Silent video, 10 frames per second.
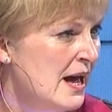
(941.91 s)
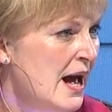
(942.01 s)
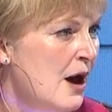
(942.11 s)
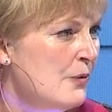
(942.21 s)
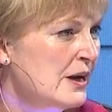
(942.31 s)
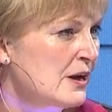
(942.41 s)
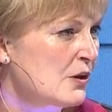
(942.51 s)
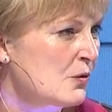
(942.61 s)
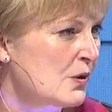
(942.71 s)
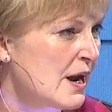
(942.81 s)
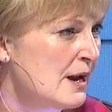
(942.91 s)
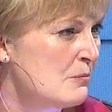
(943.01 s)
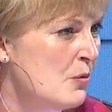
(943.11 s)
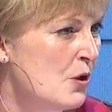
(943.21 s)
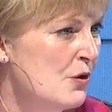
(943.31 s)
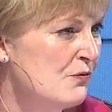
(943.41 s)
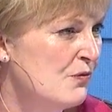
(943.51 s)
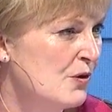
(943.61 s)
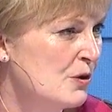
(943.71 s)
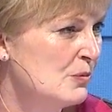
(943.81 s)
how we can create more
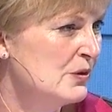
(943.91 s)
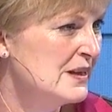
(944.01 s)
affordable,